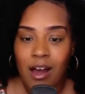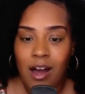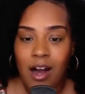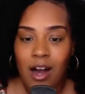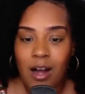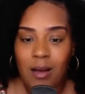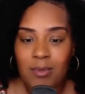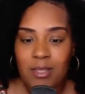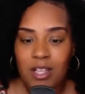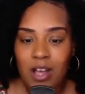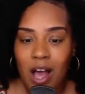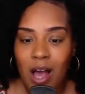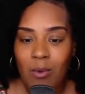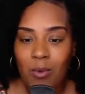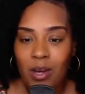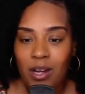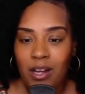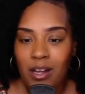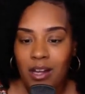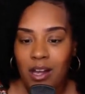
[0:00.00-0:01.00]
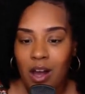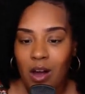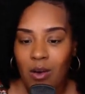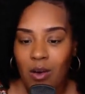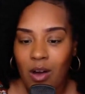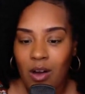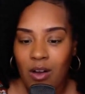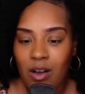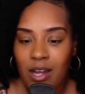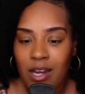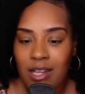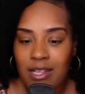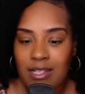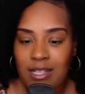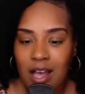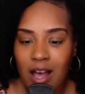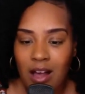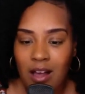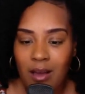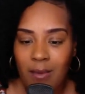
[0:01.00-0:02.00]
So I want to go on and
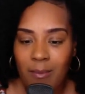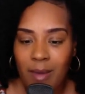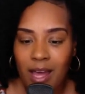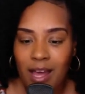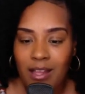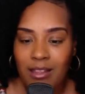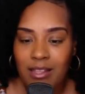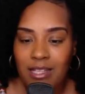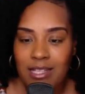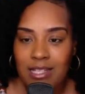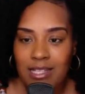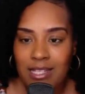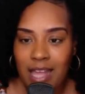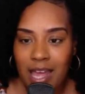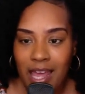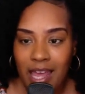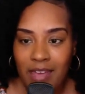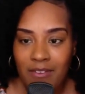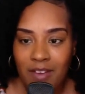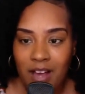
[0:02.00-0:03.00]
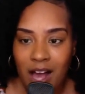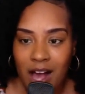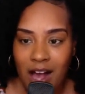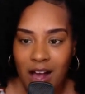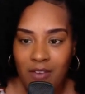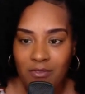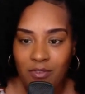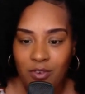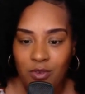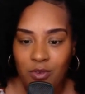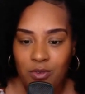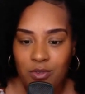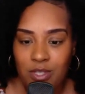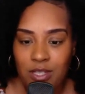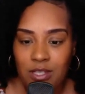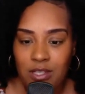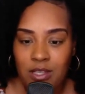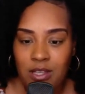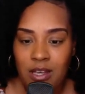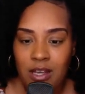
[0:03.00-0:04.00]
talk about the slave
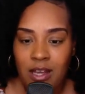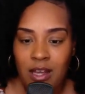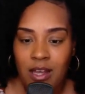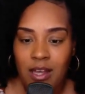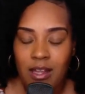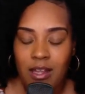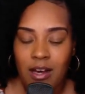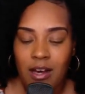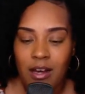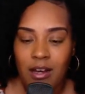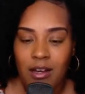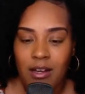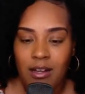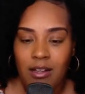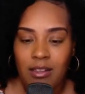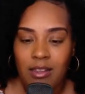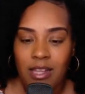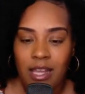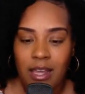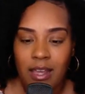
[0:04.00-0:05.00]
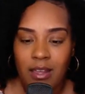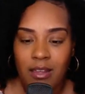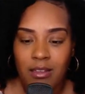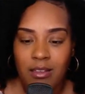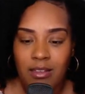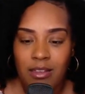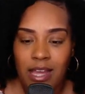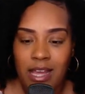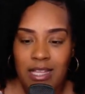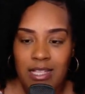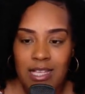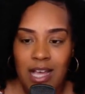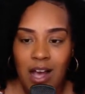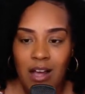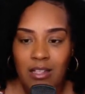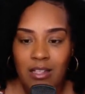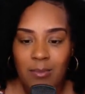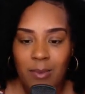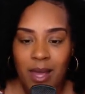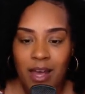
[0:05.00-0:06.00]
couples that they
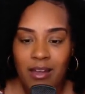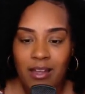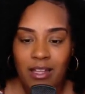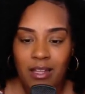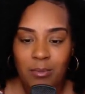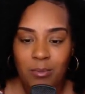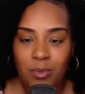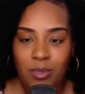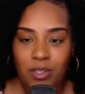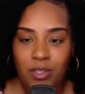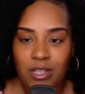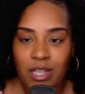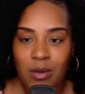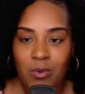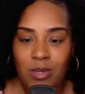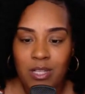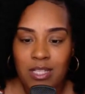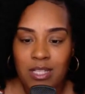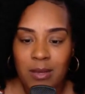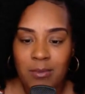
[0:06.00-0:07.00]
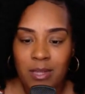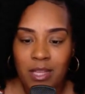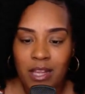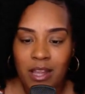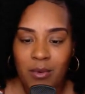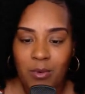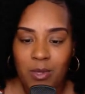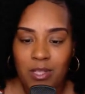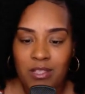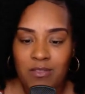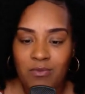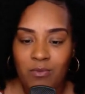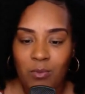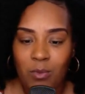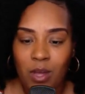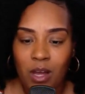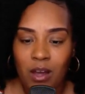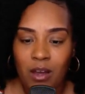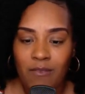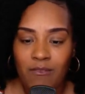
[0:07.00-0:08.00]
talked about in the book. There was something that was
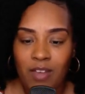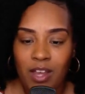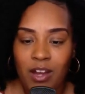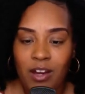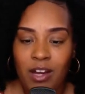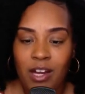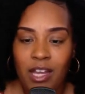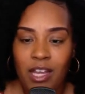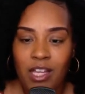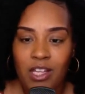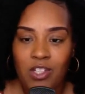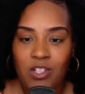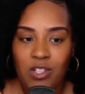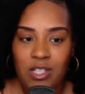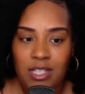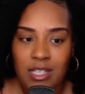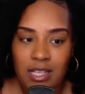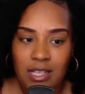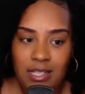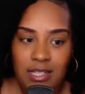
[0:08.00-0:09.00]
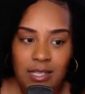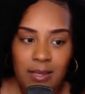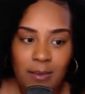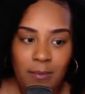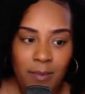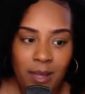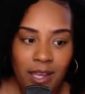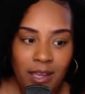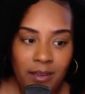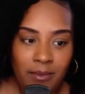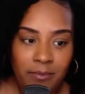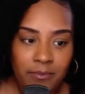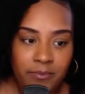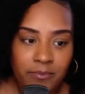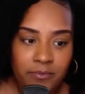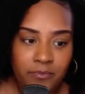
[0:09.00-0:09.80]
very interesting to me,